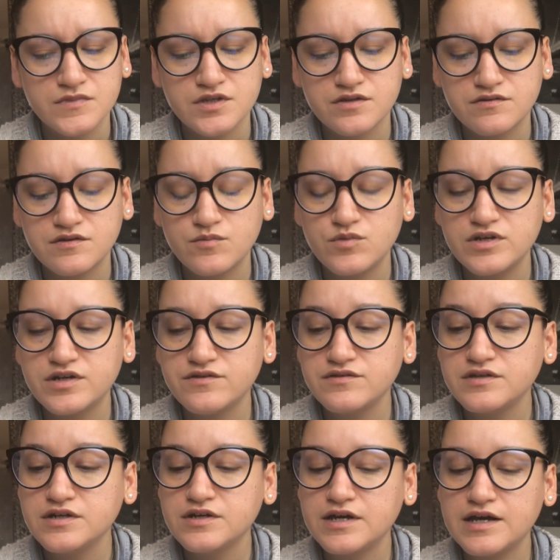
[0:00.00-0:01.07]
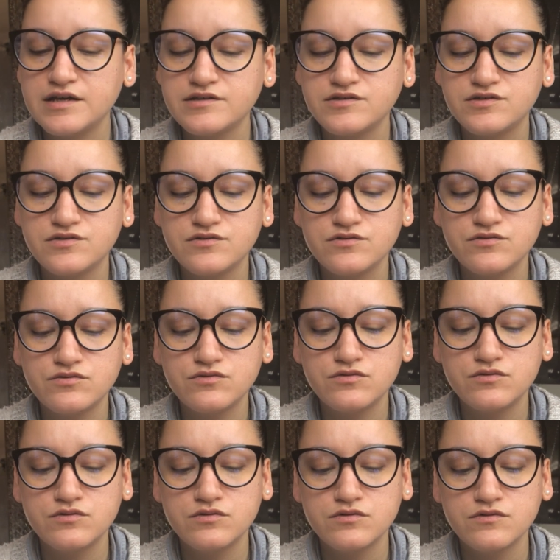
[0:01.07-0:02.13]
Someone else here has
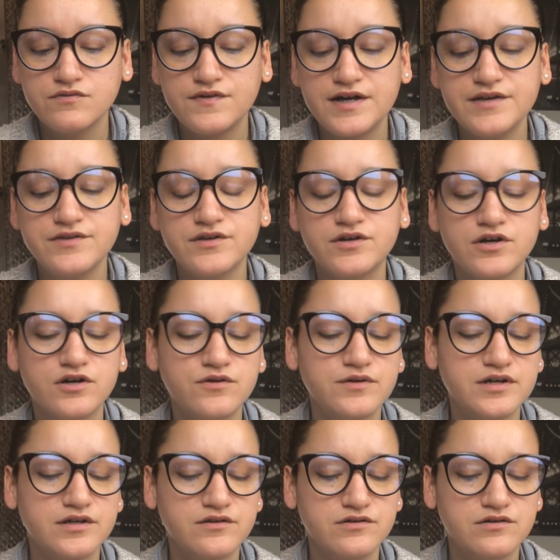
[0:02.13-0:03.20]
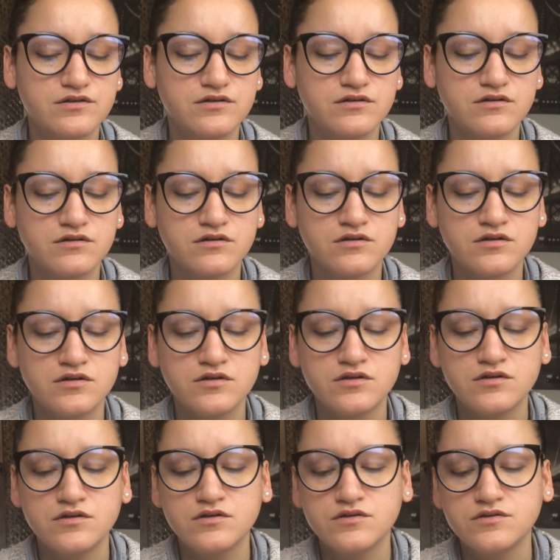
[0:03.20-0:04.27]
to find the courage
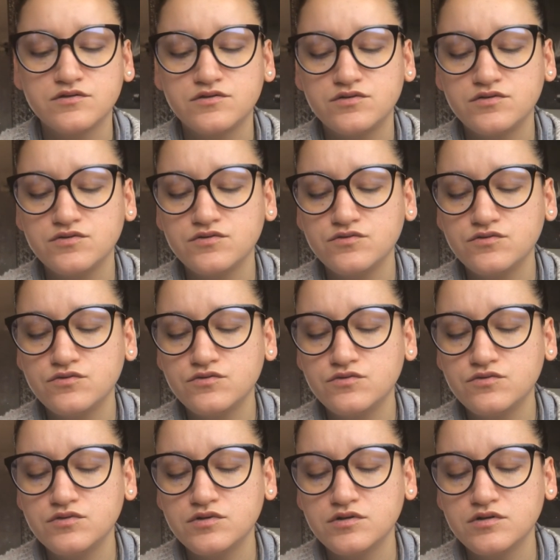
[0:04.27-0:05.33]
to